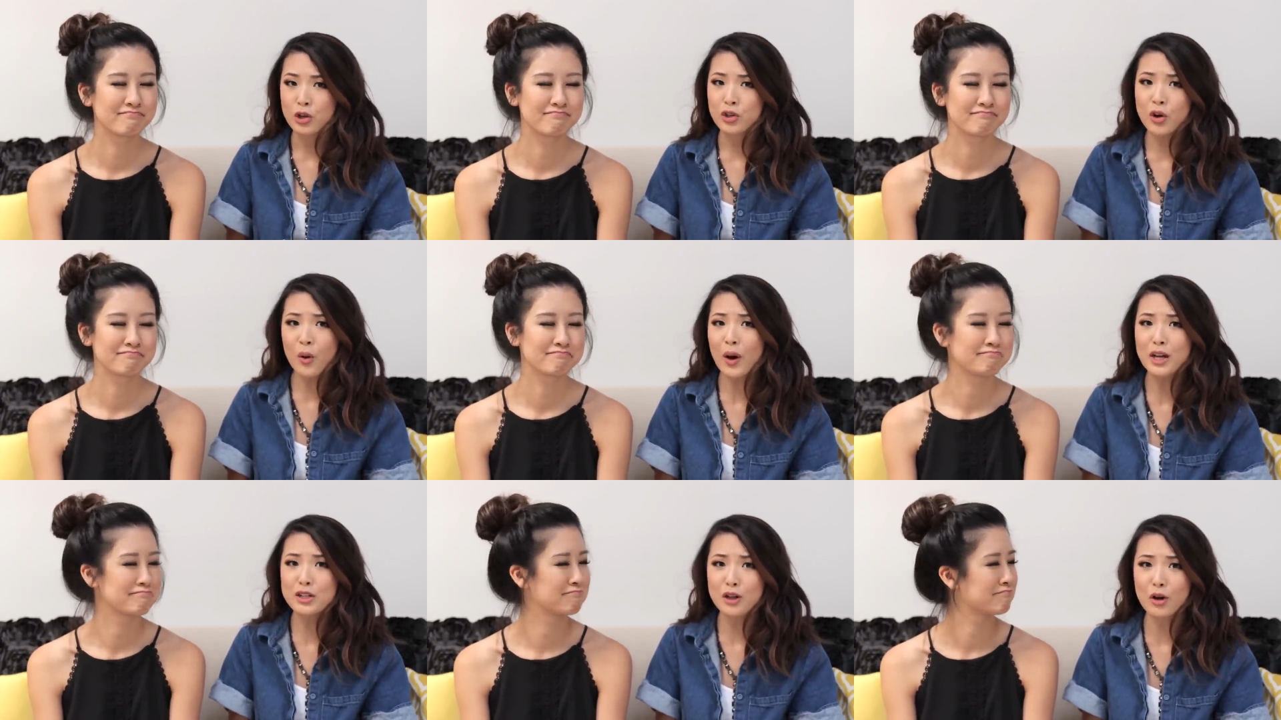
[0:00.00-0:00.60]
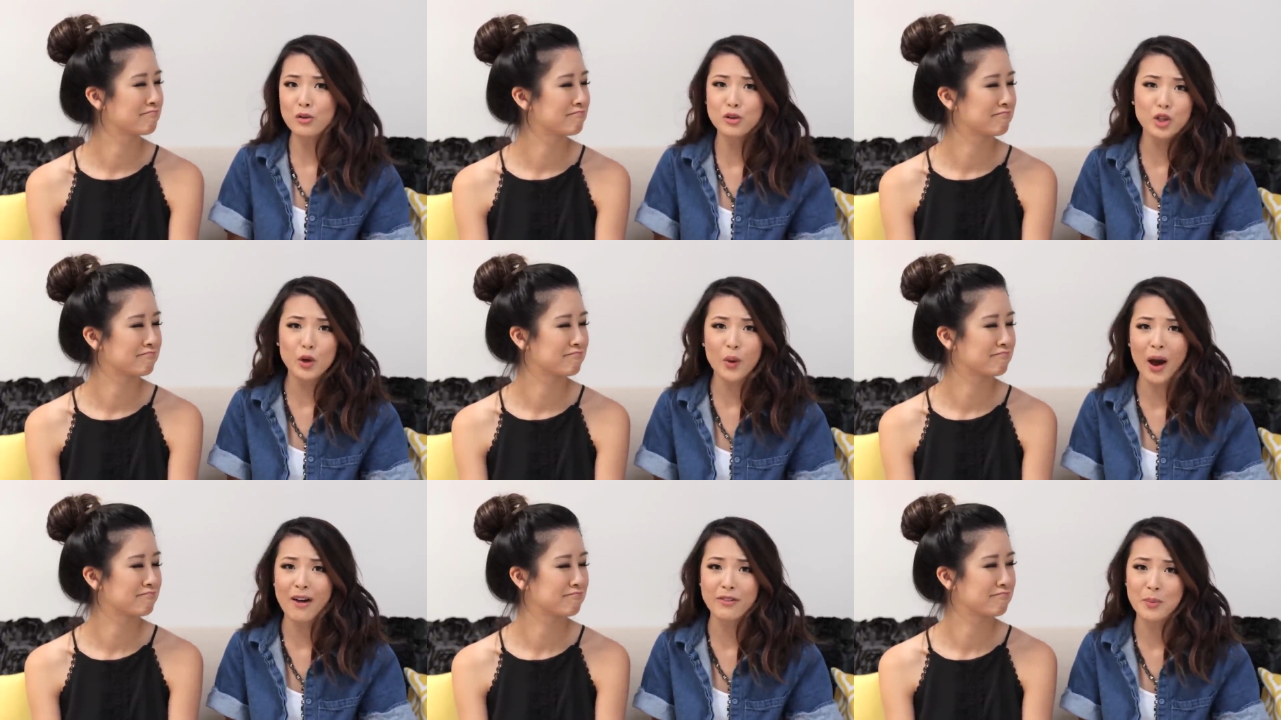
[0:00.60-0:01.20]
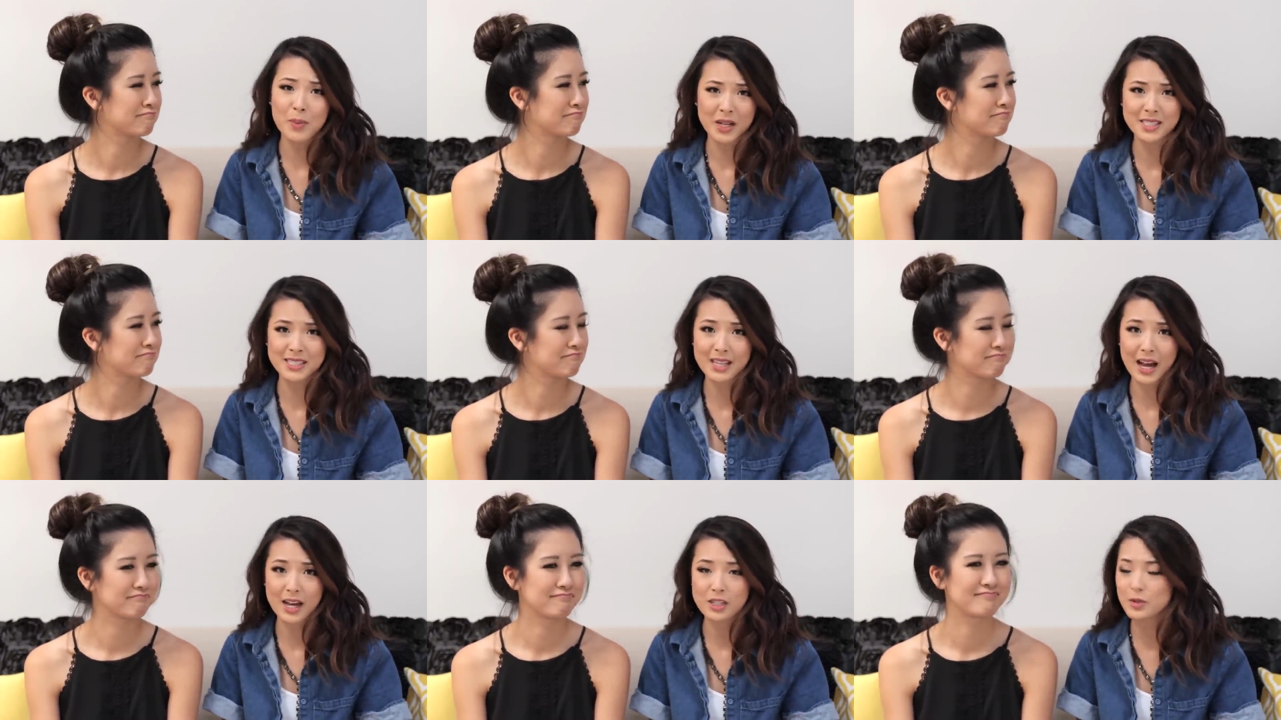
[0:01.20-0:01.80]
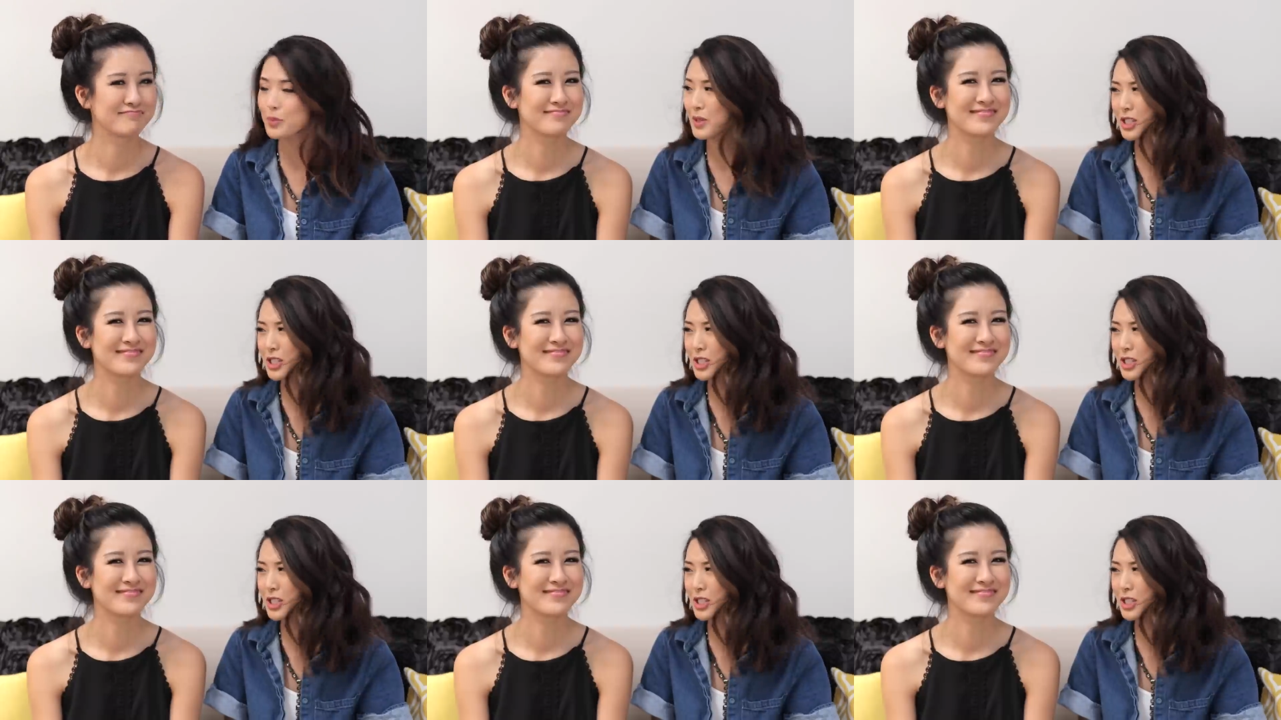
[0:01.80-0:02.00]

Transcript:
Speaker 1: no, I don't. You have a mustache.